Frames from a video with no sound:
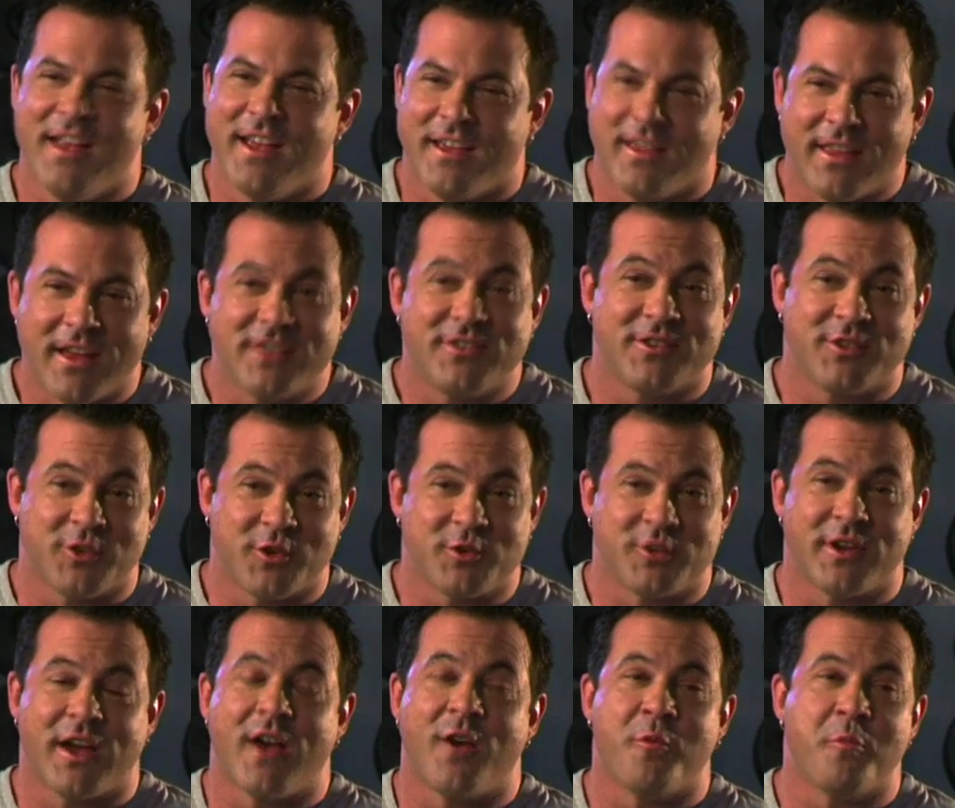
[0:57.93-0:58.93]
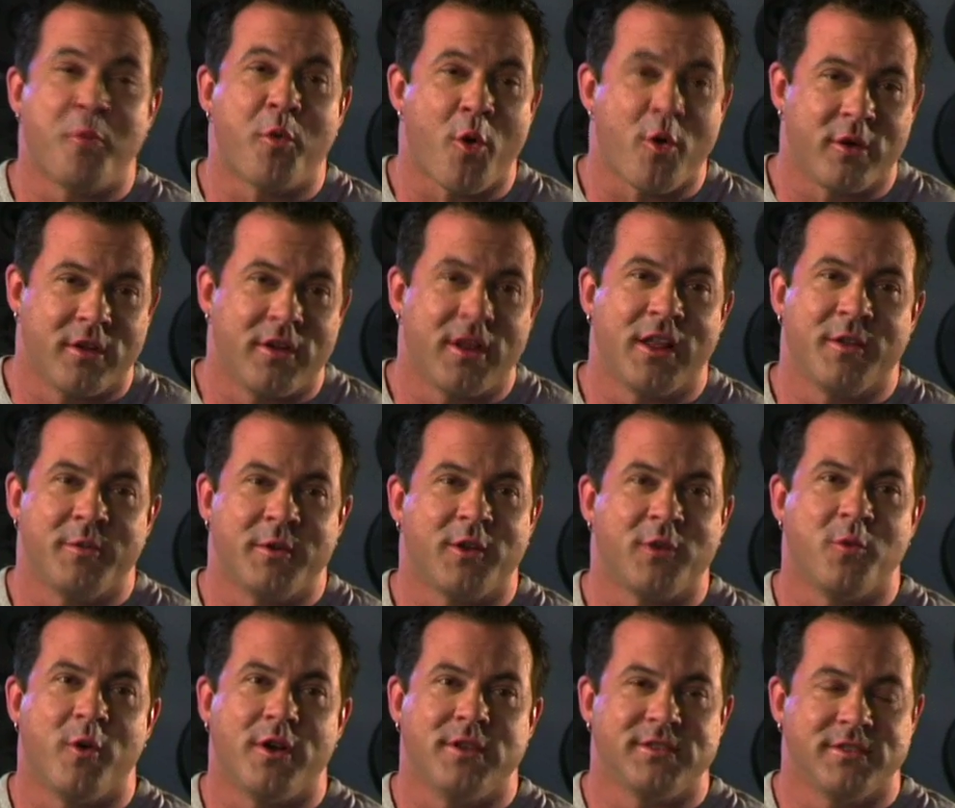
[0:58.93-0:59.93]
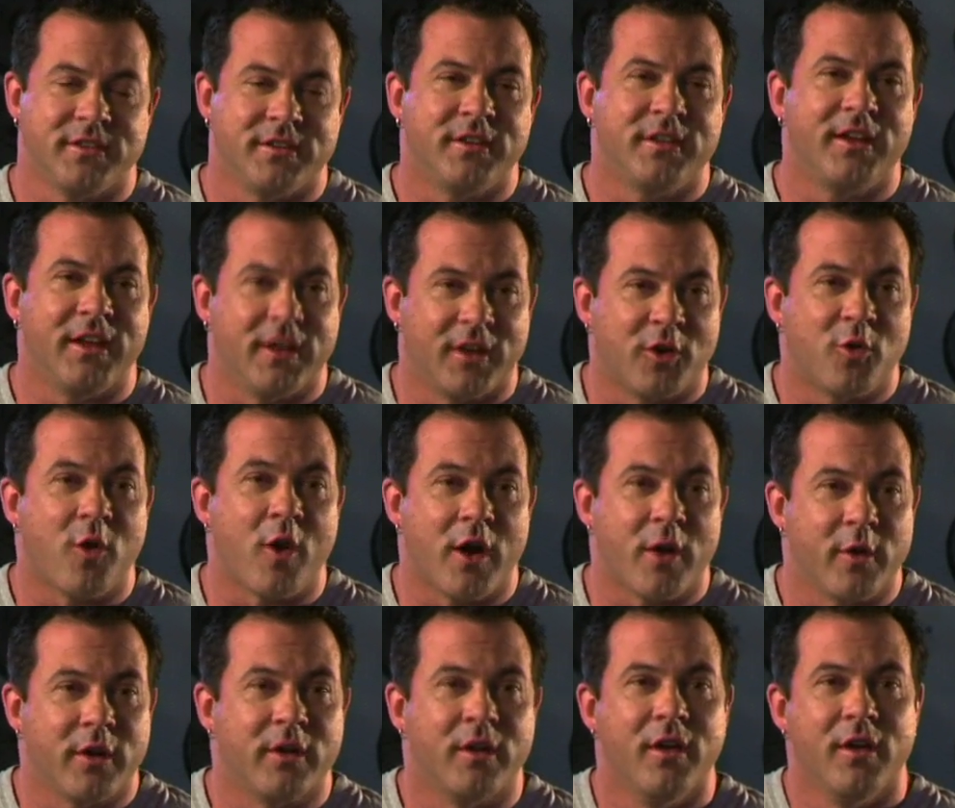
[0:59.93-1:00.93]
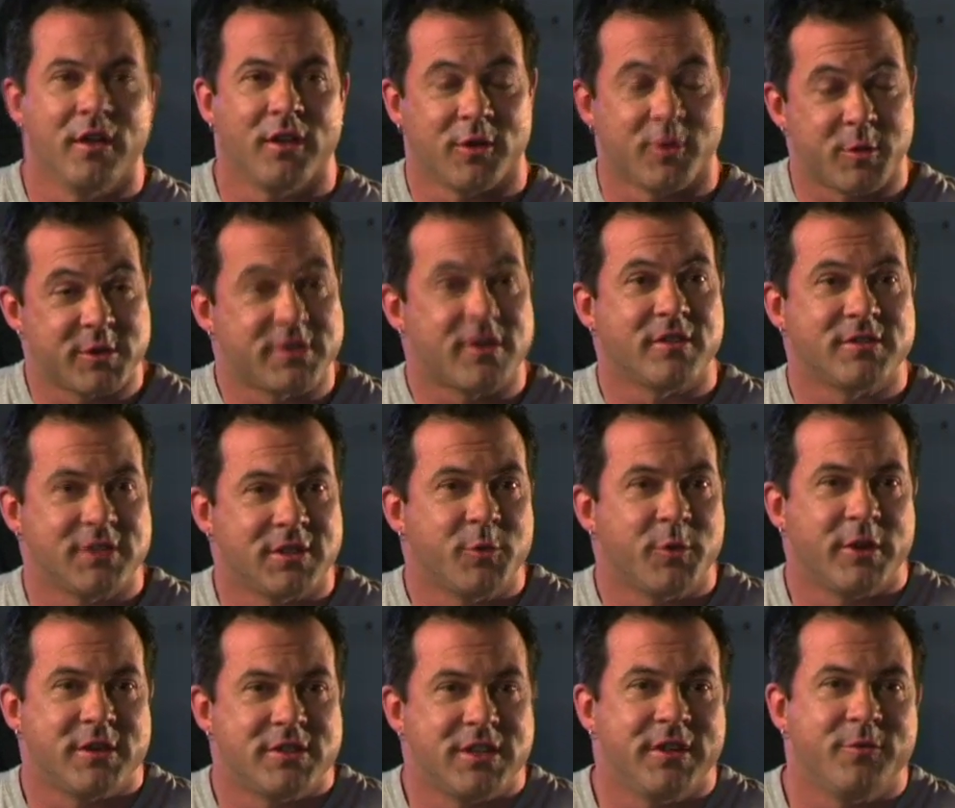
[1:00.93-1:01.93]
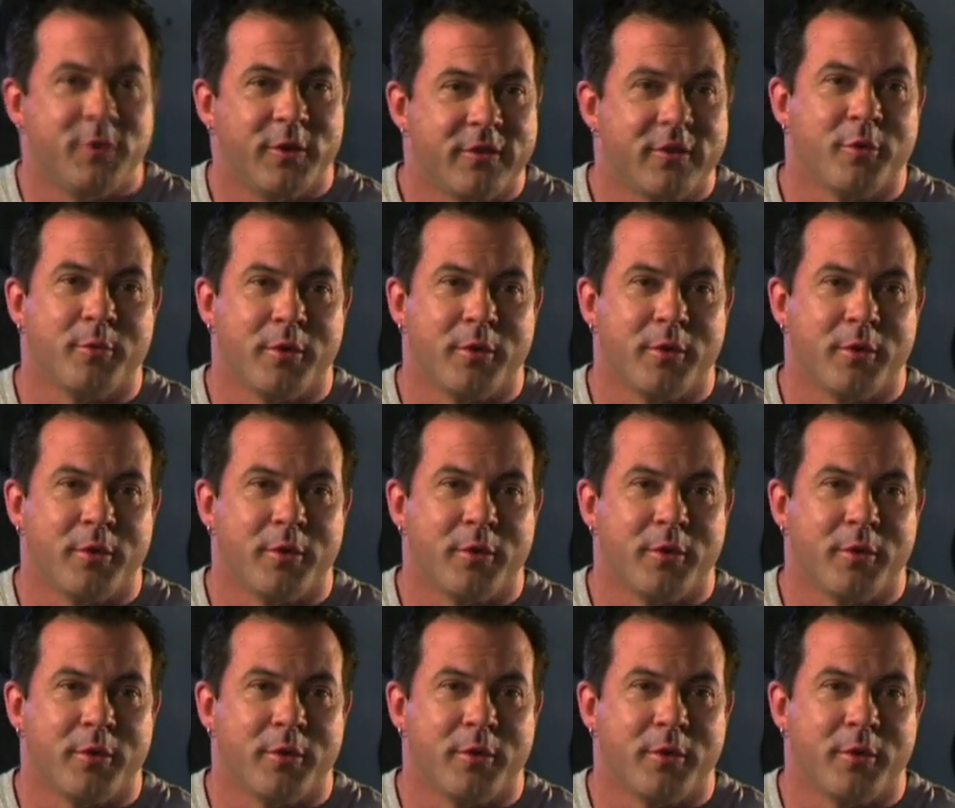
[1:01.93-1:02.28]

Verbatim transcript: And that just shows you how important an element it was in, in acquiring the results that we achieved with her